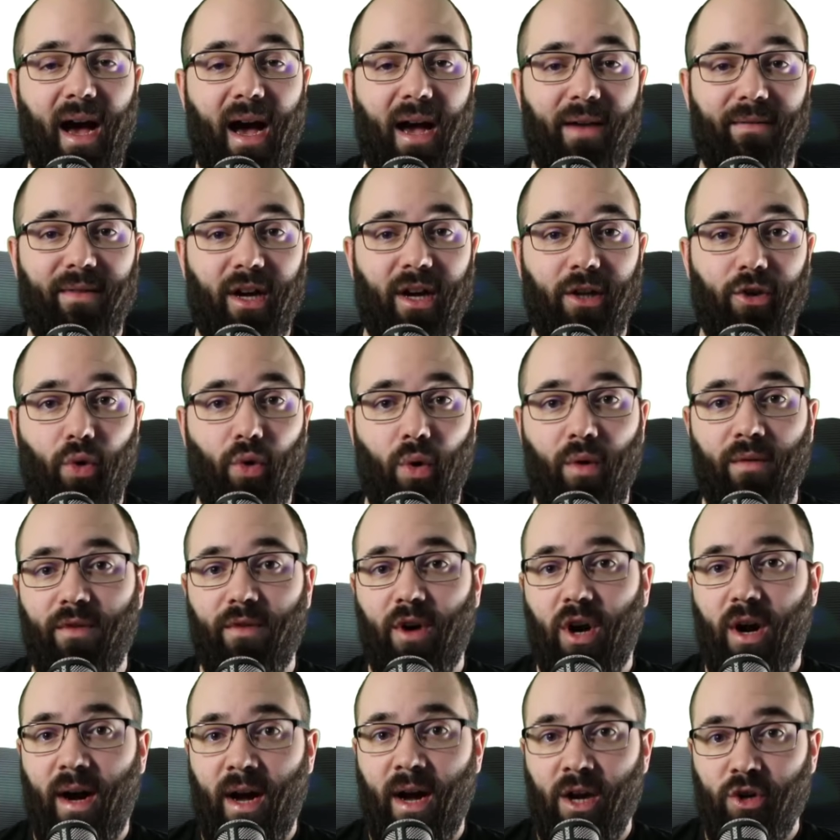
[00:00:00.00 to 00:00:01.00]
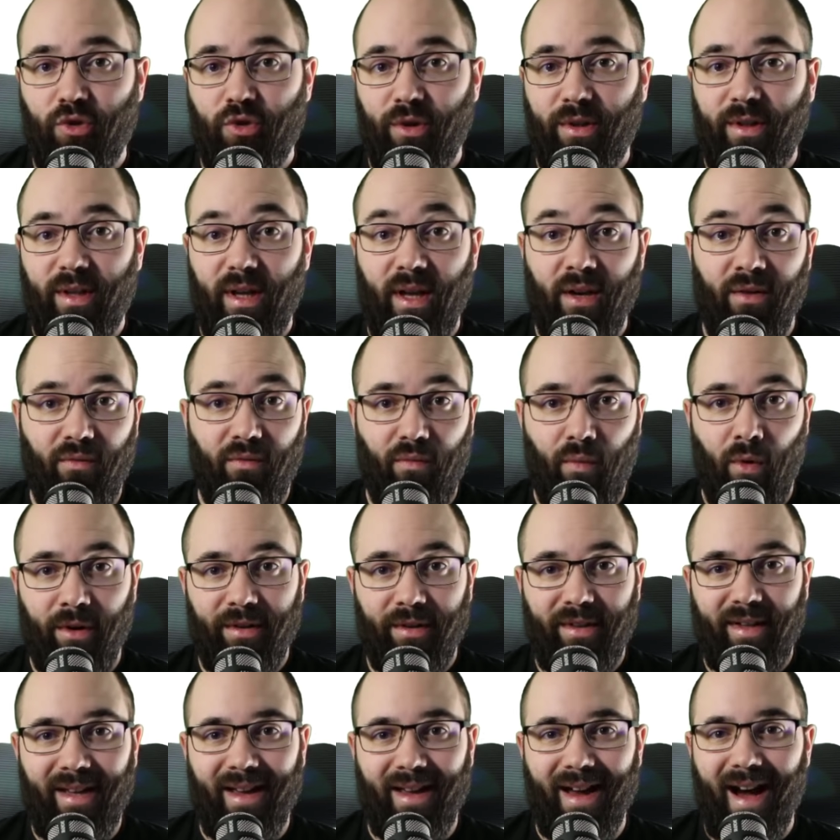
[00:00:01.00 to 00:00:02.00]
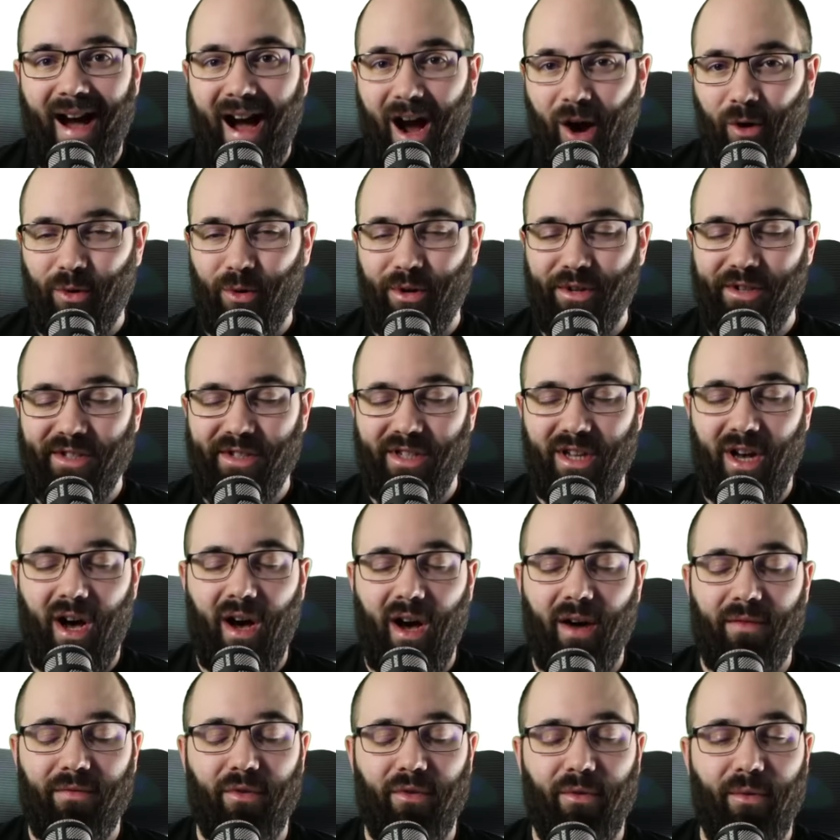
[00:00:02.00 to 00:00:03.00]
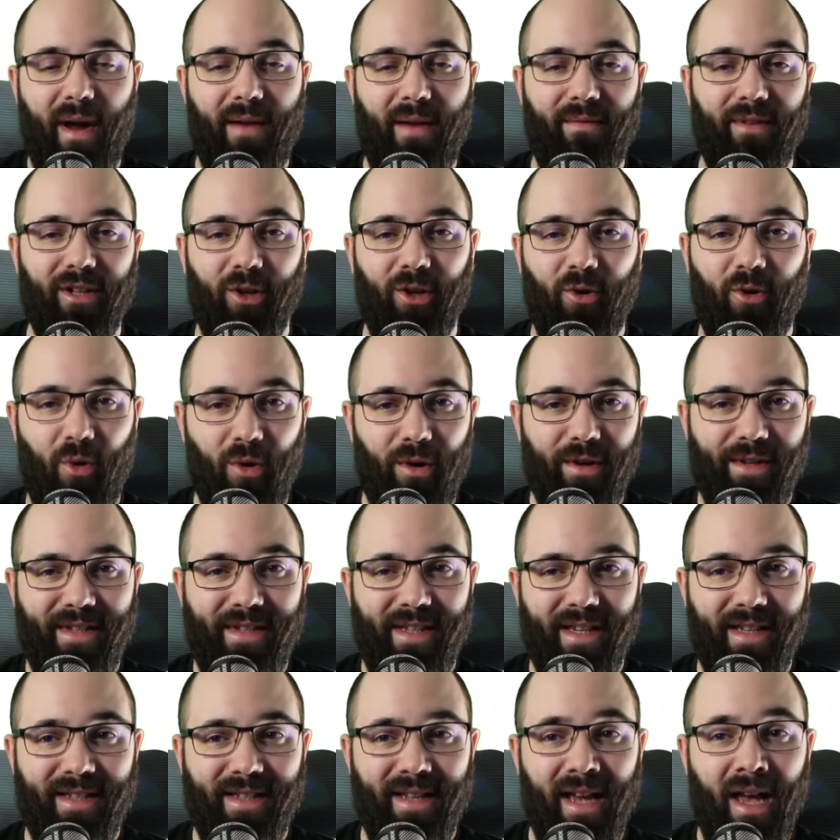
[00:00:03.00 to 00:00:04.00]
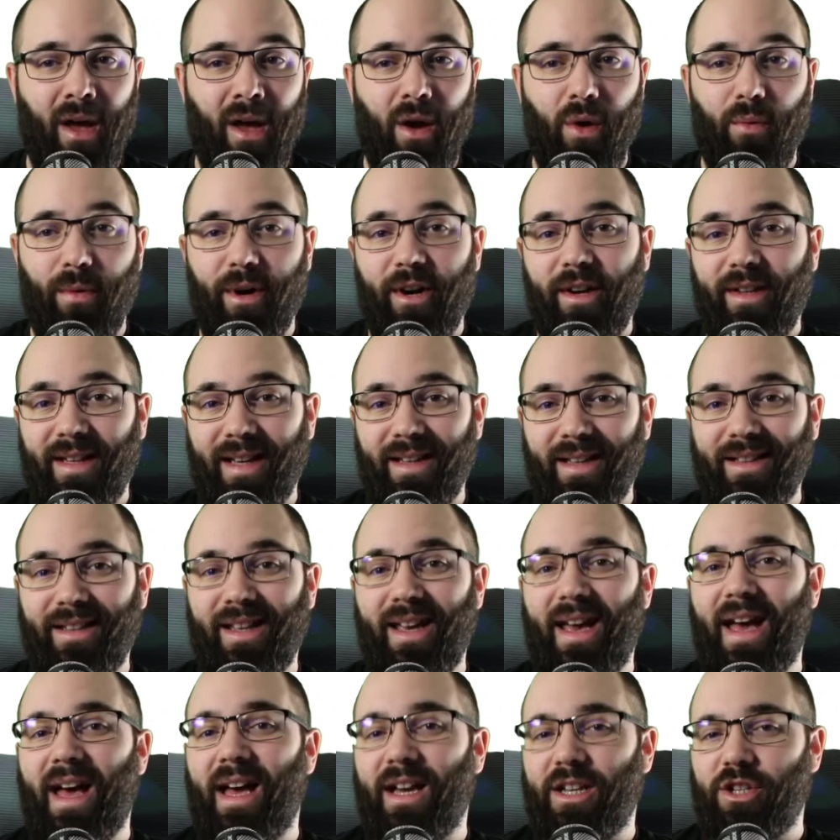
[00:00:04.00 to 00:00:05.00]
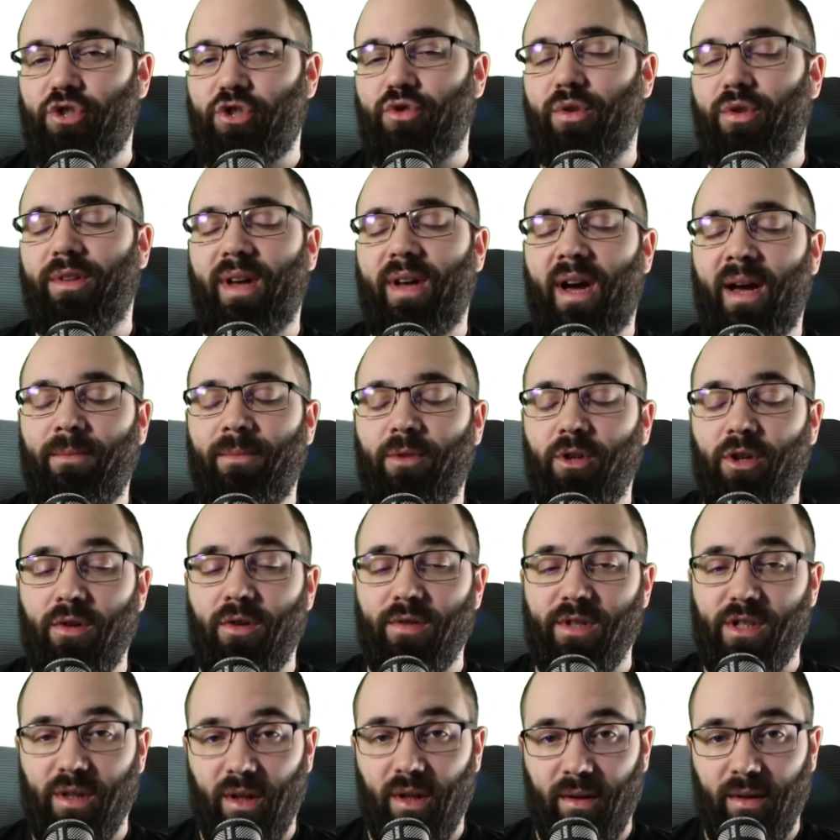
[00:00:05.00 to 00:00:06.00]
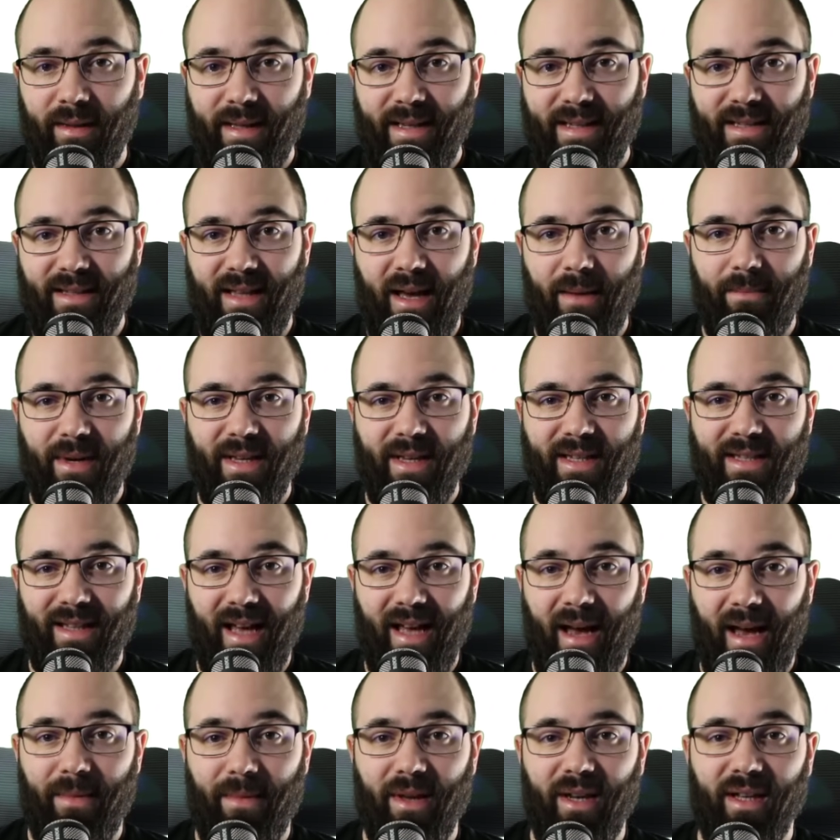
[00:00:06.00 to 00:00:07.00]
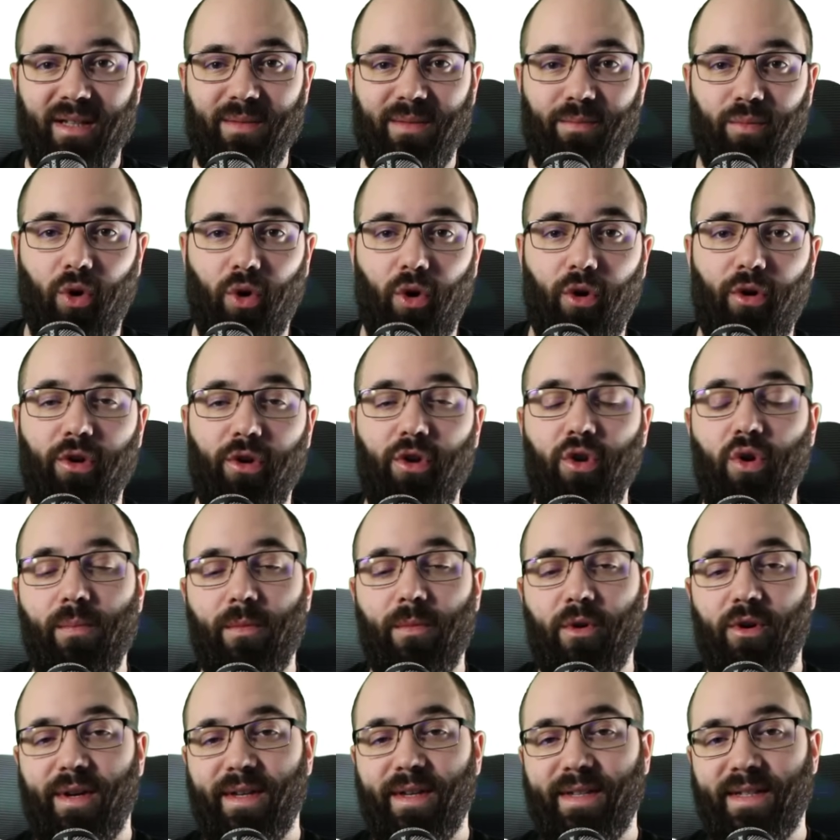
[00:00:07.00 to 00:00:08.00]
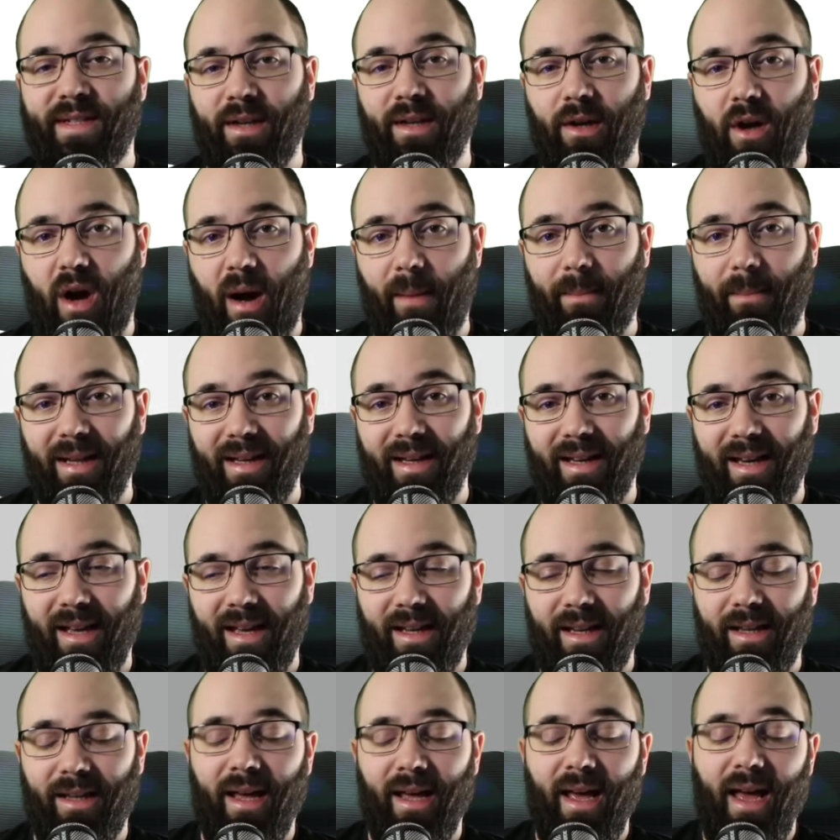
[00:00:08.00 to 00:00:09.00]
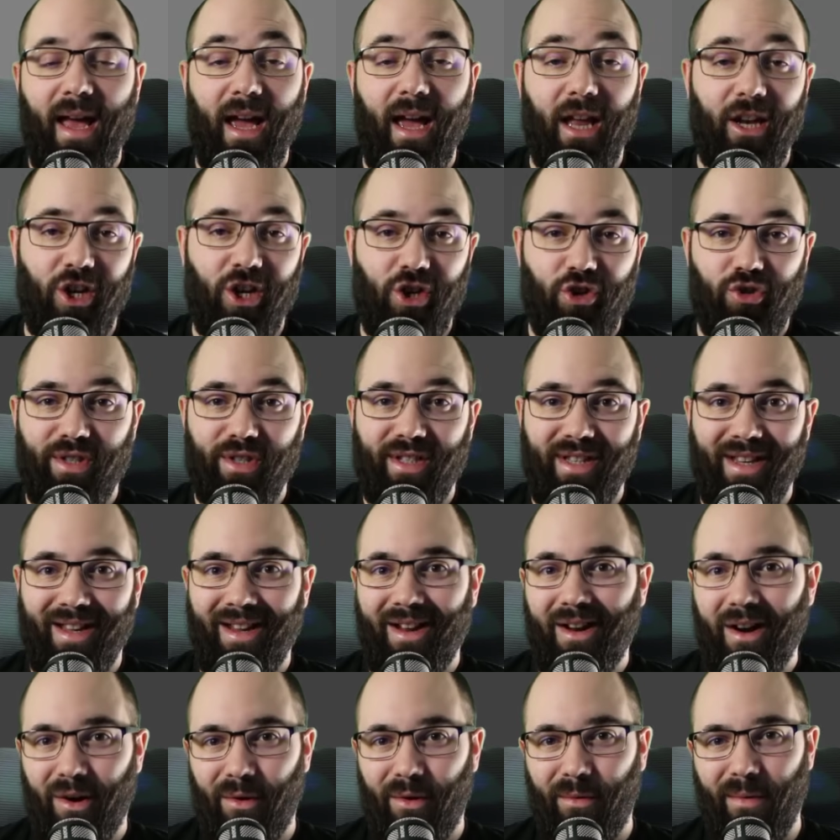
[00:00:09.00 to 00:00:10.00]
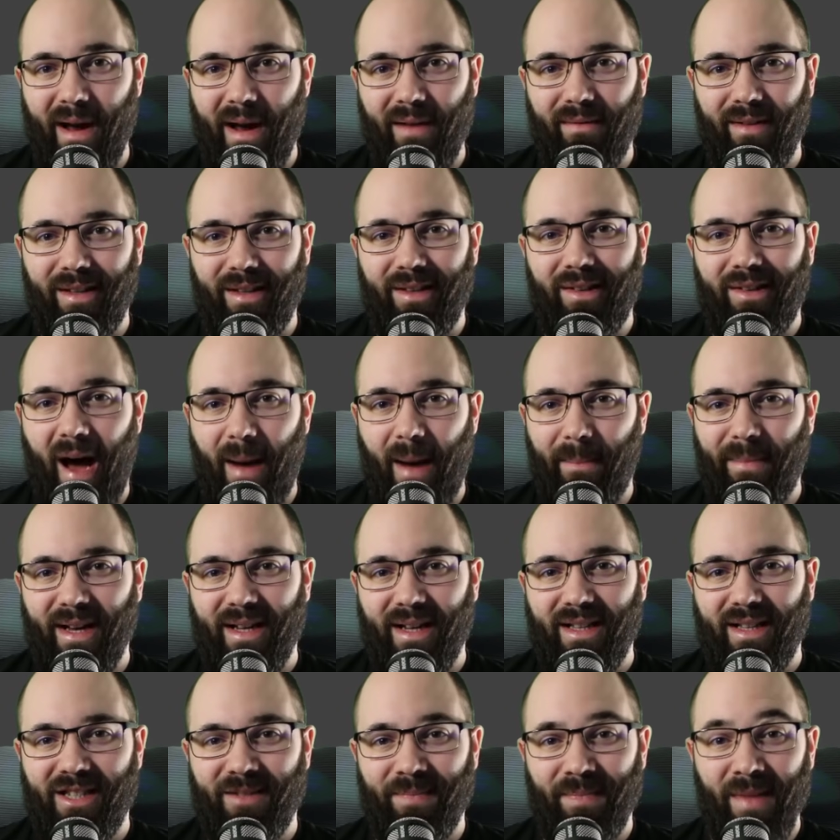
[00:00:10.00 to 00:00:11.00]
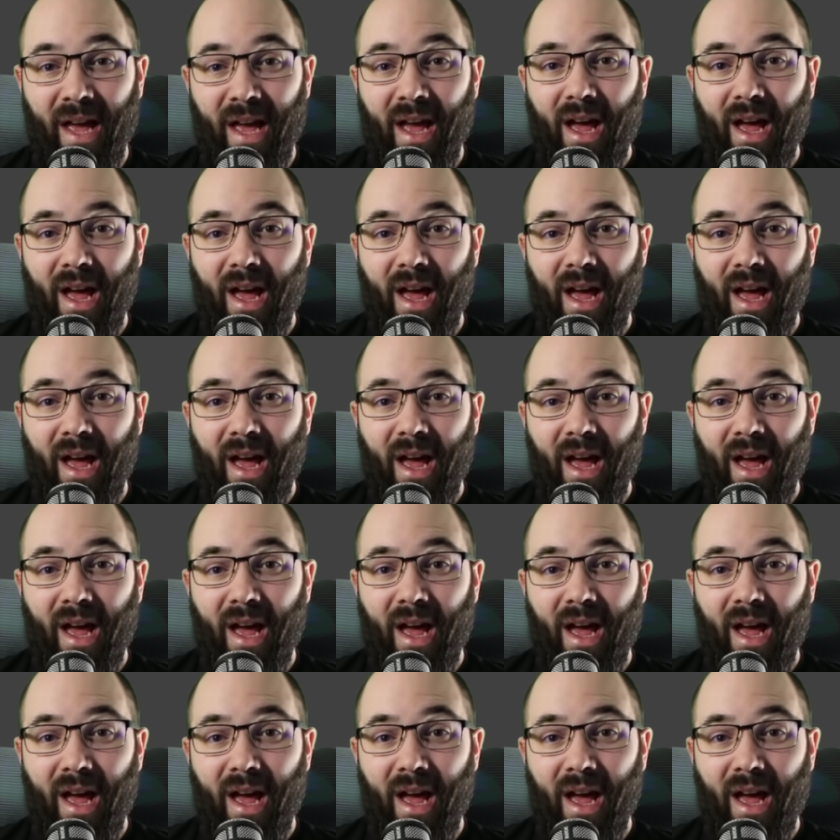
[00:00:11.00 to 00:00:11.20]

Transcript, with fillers: I've got over one hundred forty hours of Revit courses where I take the extra time to go slowly, step by step, and explore numerous complicated and interesting Revit topics.